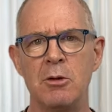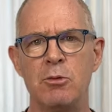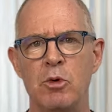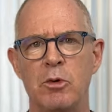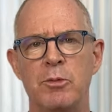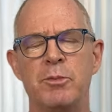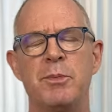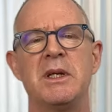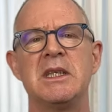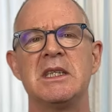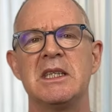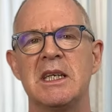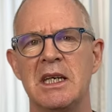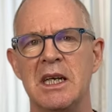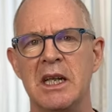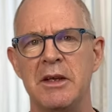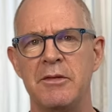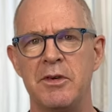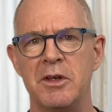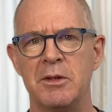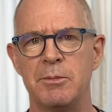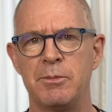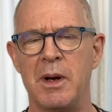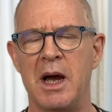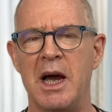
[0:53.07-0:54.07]
would be
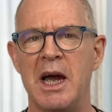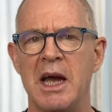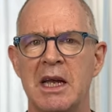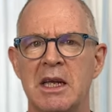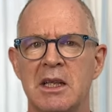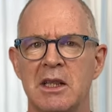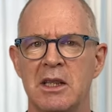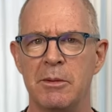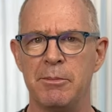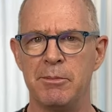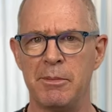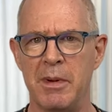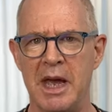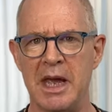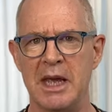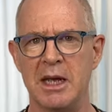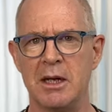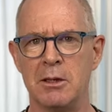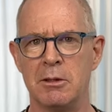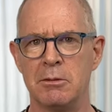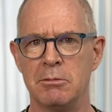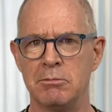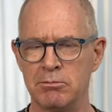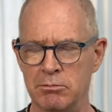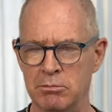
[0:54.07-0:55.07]
delivered by the
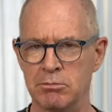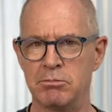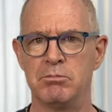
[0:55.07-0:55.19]
mail